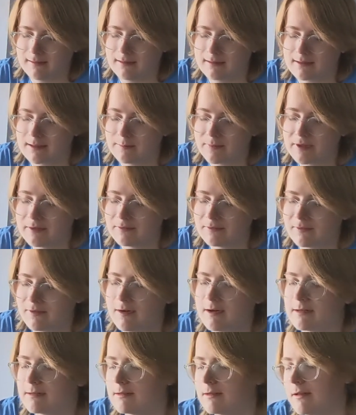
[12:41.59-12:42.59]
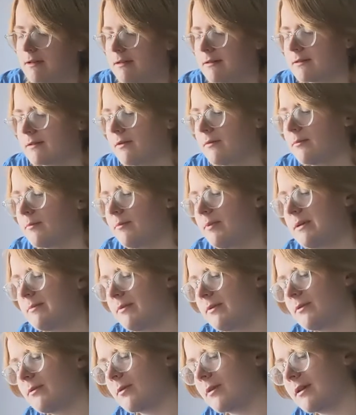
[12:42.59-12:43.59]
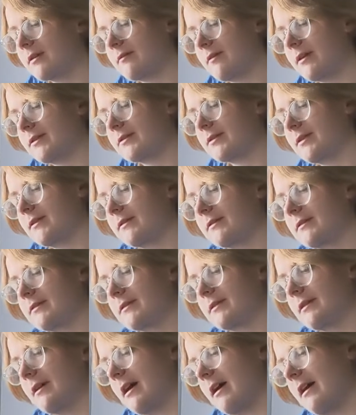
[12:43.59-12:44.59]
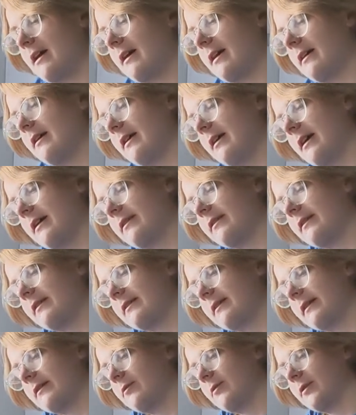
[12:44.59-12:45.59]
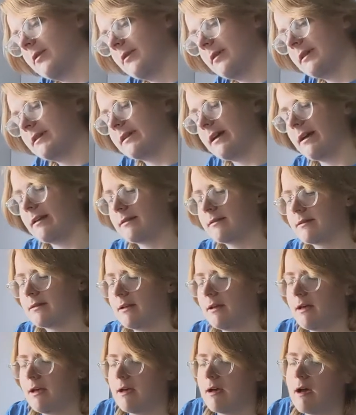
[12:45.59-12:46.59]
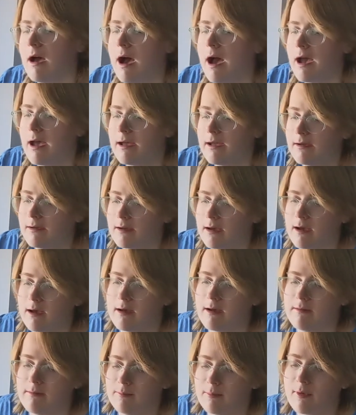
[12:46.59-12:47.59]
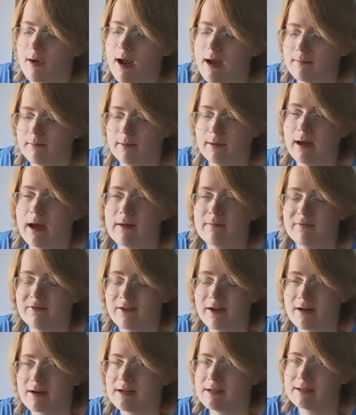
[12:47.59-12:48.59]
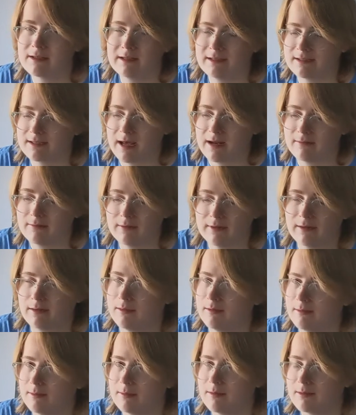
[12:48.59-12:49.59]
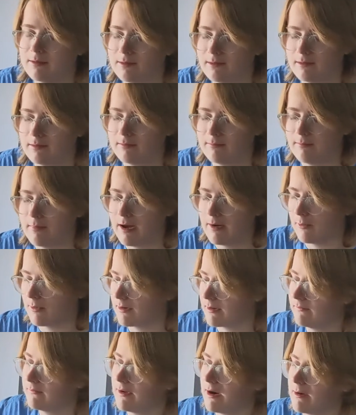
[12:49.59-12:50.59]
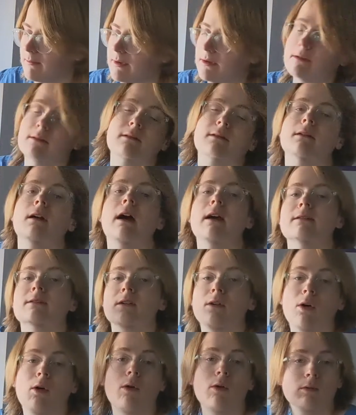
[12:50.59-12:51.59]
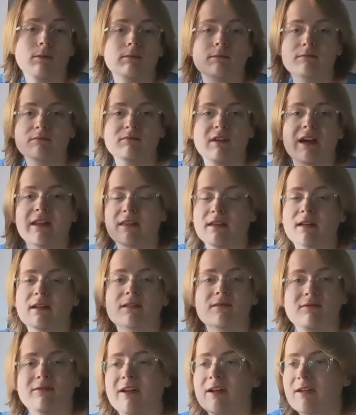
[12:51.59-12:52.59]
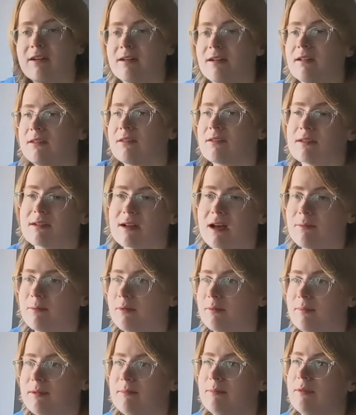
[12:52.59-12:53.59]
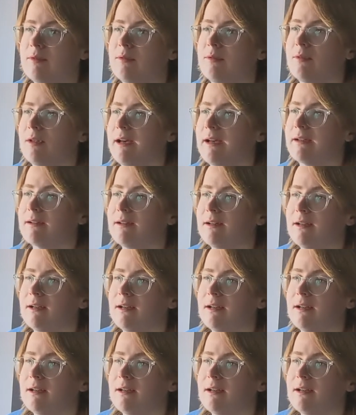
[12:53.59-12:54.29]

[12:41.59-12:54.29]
Something fun. So people who work in restaurants, I think like will attest. I'm very content with my work environment as a whole. I think it's very good. There's a couple people who like,